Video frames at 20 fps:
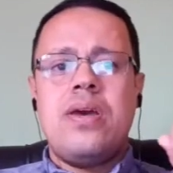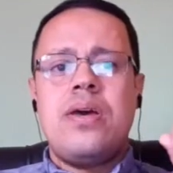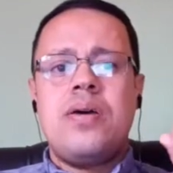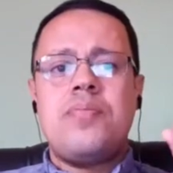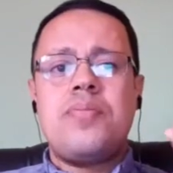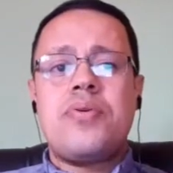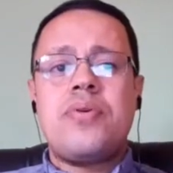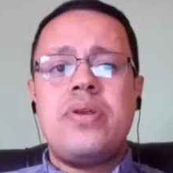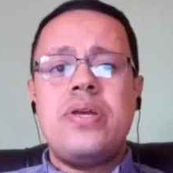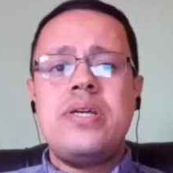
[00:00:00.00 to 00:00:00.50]

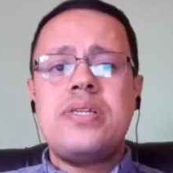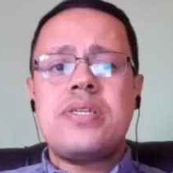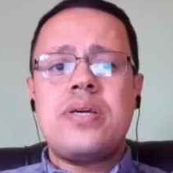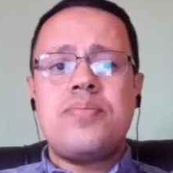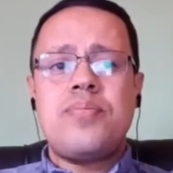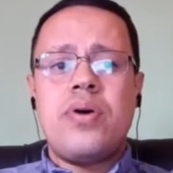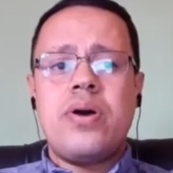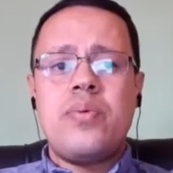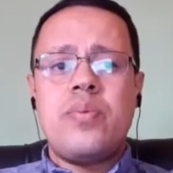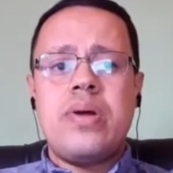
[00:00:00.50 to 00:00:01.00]
Bernice and
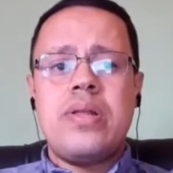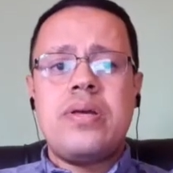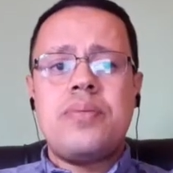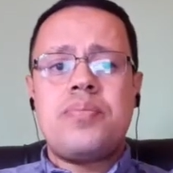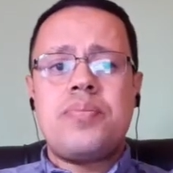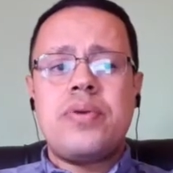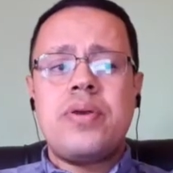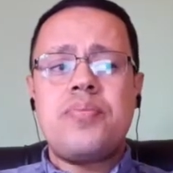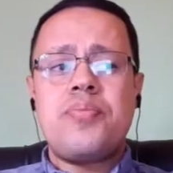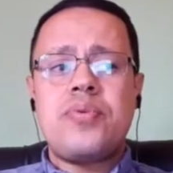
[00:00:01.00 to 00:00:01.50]
Boy Willie
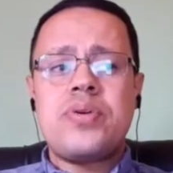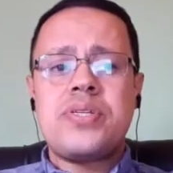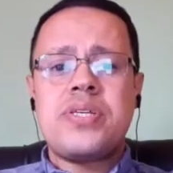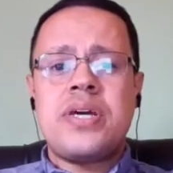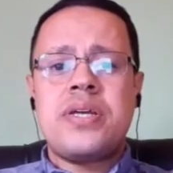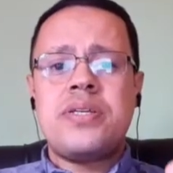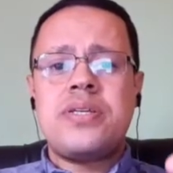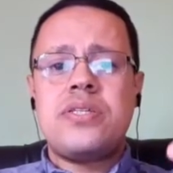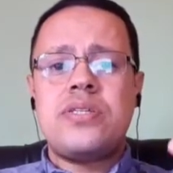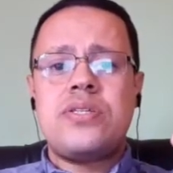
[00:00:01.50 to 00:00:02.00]

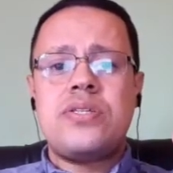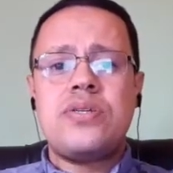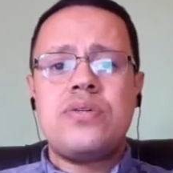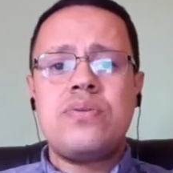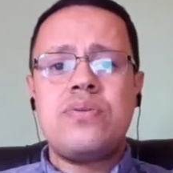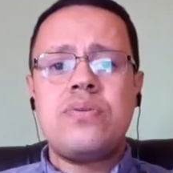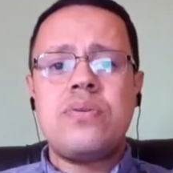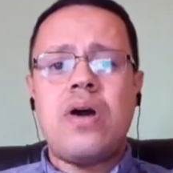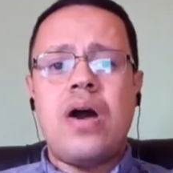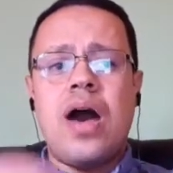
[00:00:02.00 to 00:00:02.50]
represent
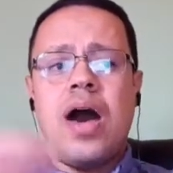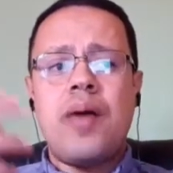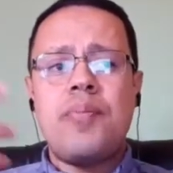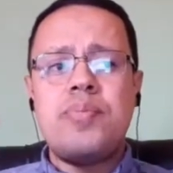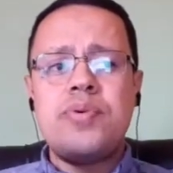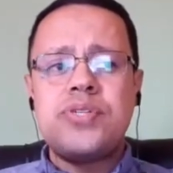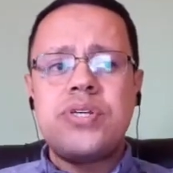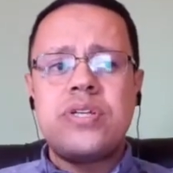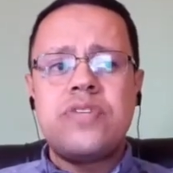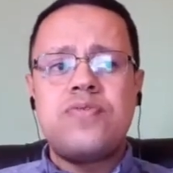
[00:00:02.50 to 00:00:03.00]
two
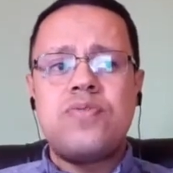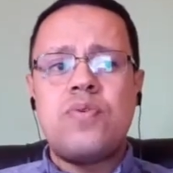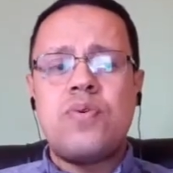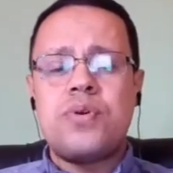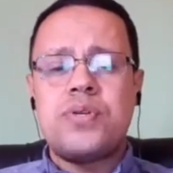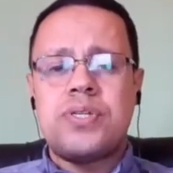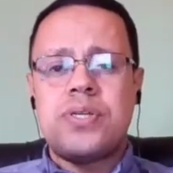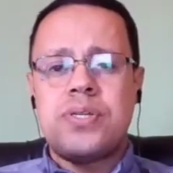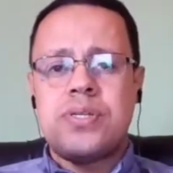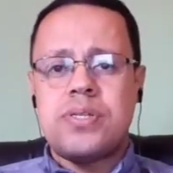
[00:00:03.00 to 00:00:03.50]
opposite
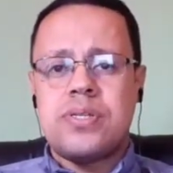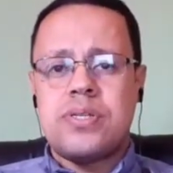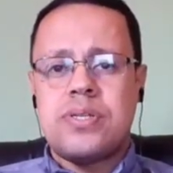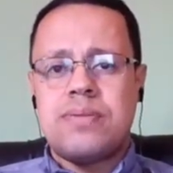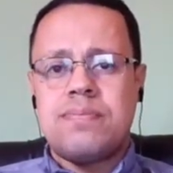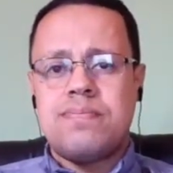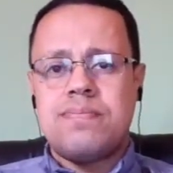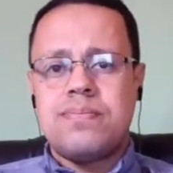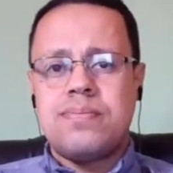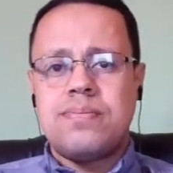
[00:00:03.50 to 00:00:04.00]
forces
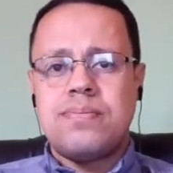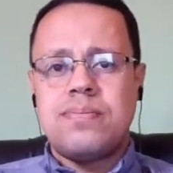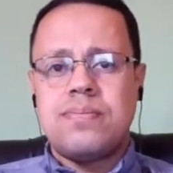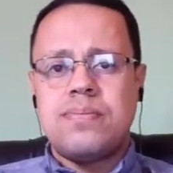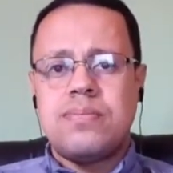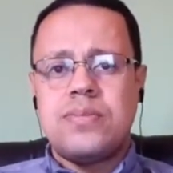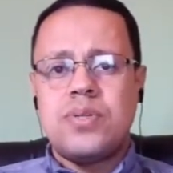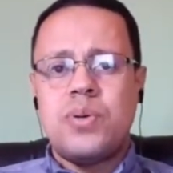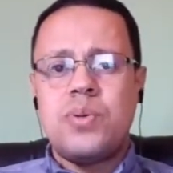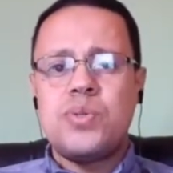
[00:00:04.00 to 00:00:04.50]

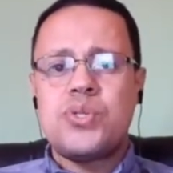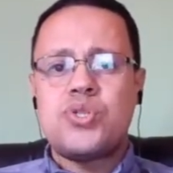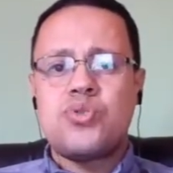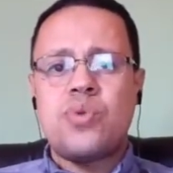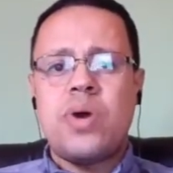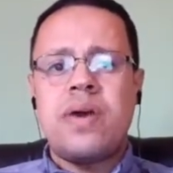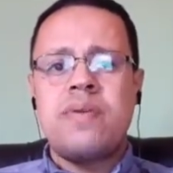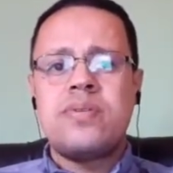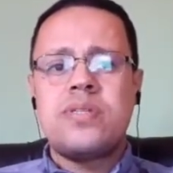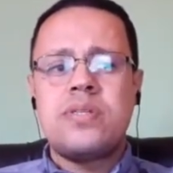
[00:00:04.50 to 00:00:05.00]
who
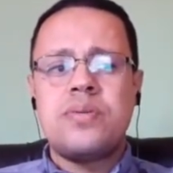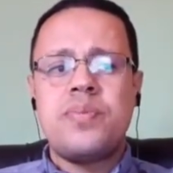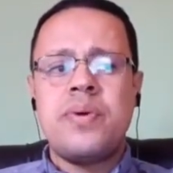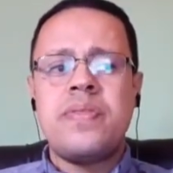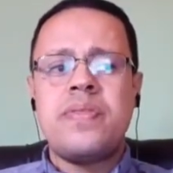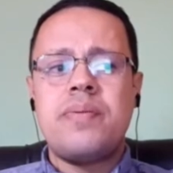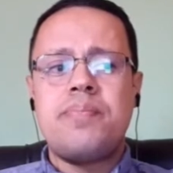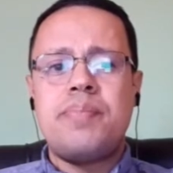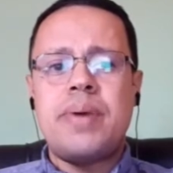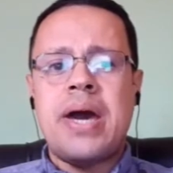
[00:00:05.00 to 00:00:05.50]
strive to win
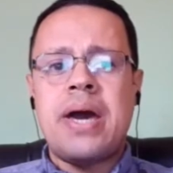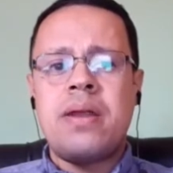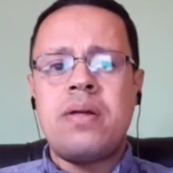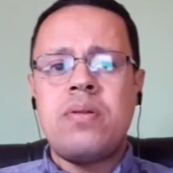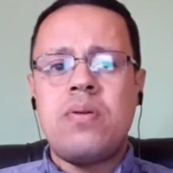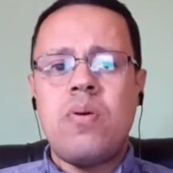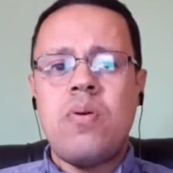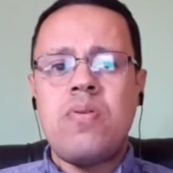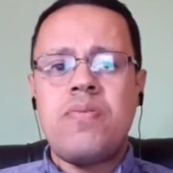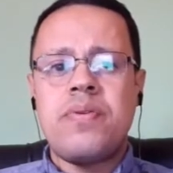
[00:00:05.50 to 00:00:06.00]
the battle
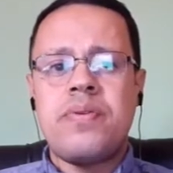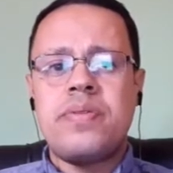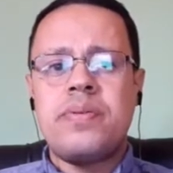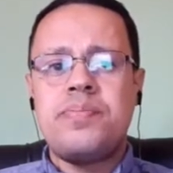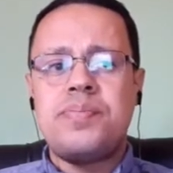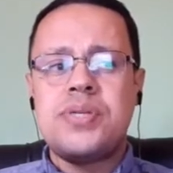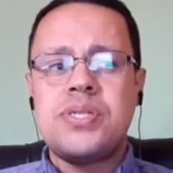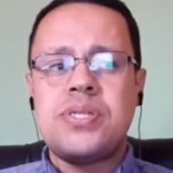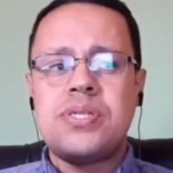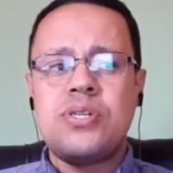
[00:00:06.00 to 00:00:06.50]
over the
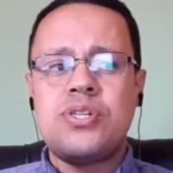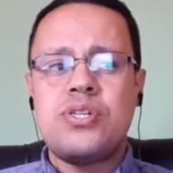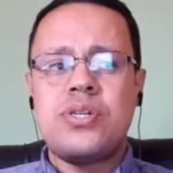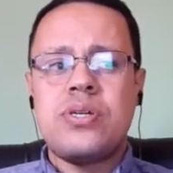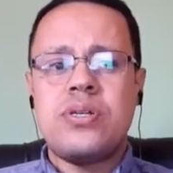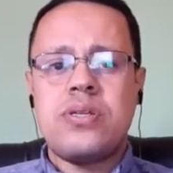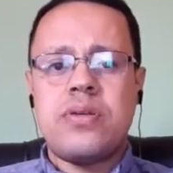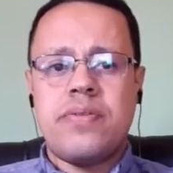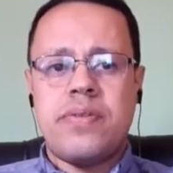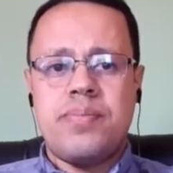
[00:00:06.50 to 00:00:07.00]

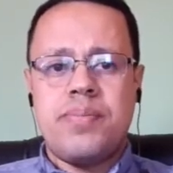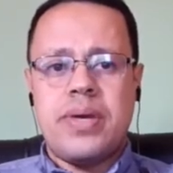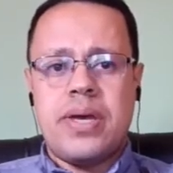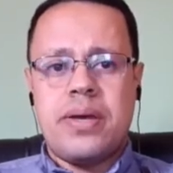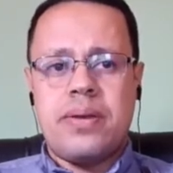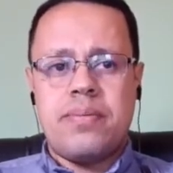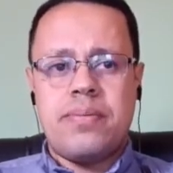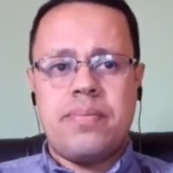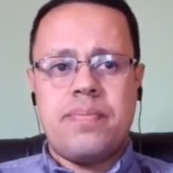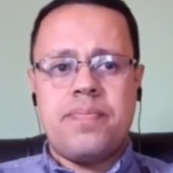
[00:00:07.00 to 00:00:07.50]
position of the
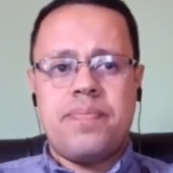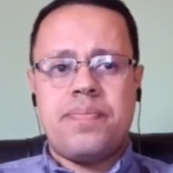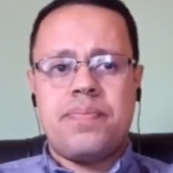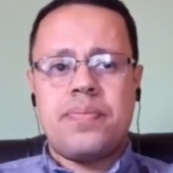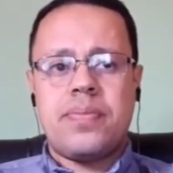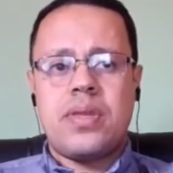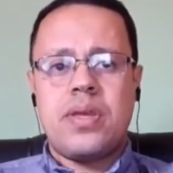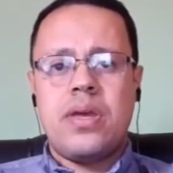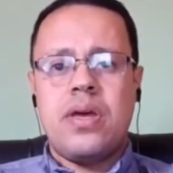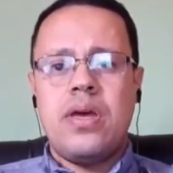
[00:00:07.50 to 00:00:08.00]
piano.
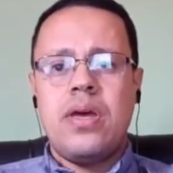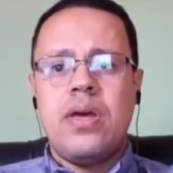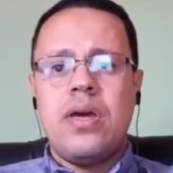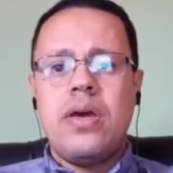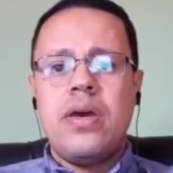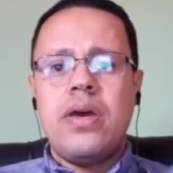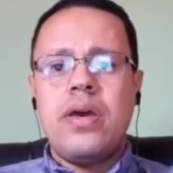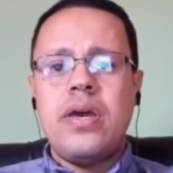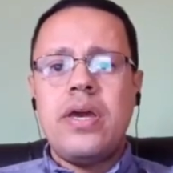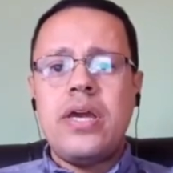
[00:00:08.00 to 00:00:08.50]

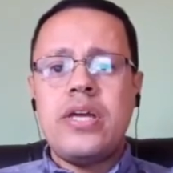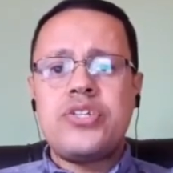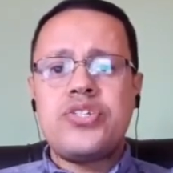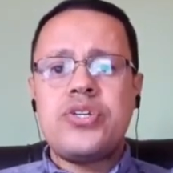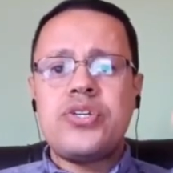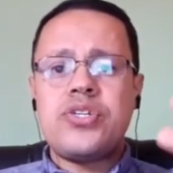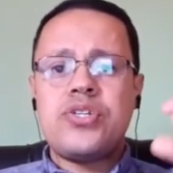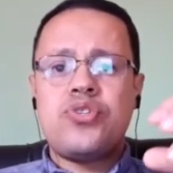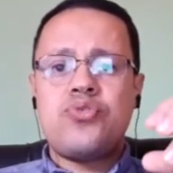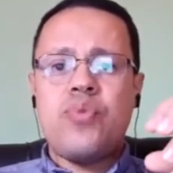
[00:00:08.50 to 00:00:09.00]
Each
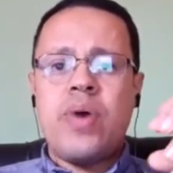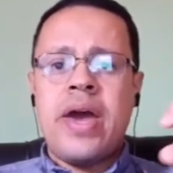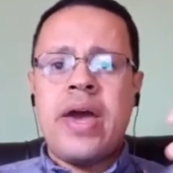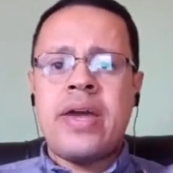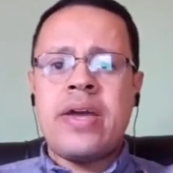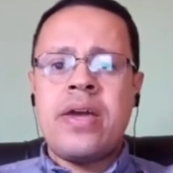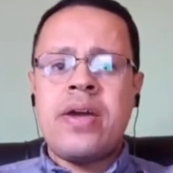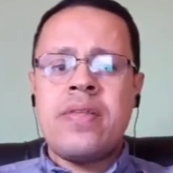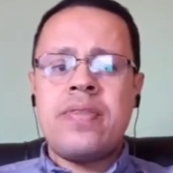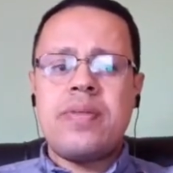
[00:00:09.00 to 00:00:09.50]
is
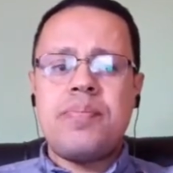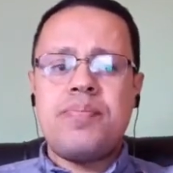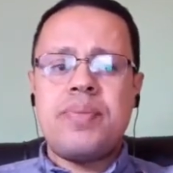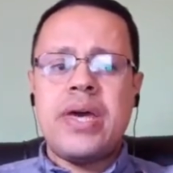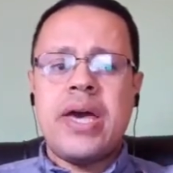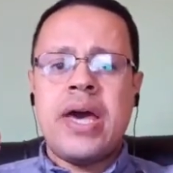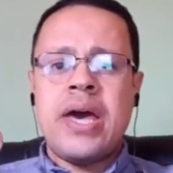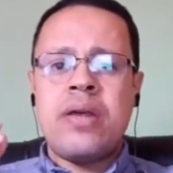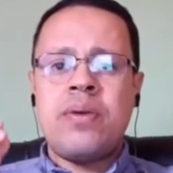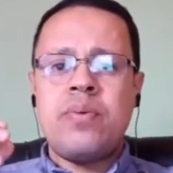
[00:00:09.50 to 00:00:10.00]
dragging the
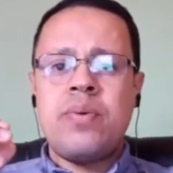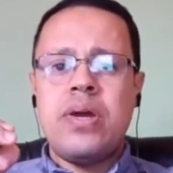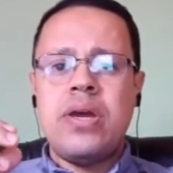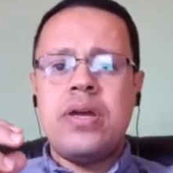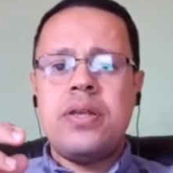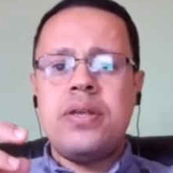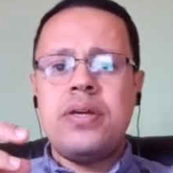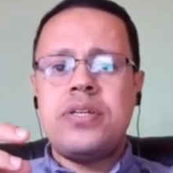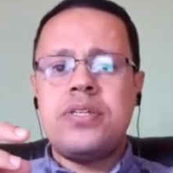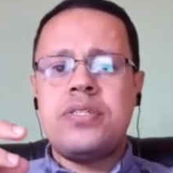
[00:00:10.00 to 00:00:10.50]
piano
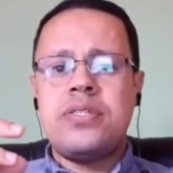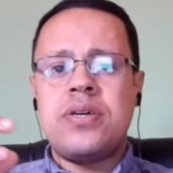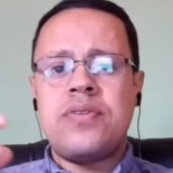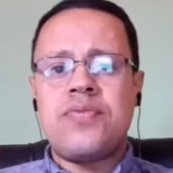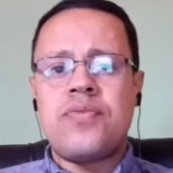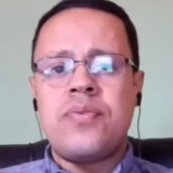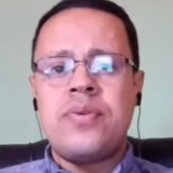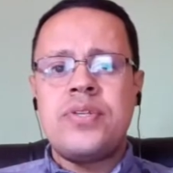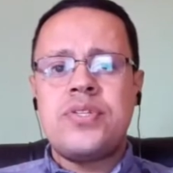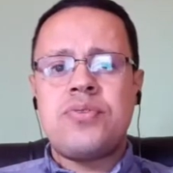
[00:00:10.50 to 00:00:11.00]
in a
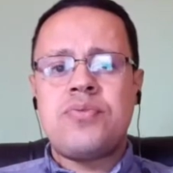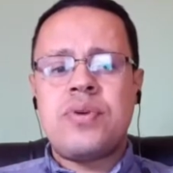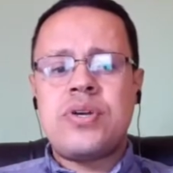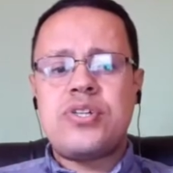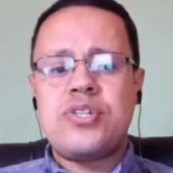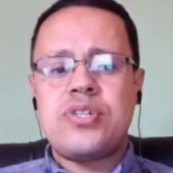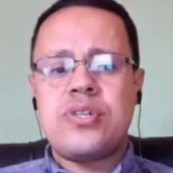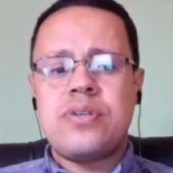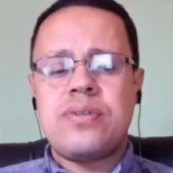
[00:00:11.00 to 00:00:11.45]
different direction.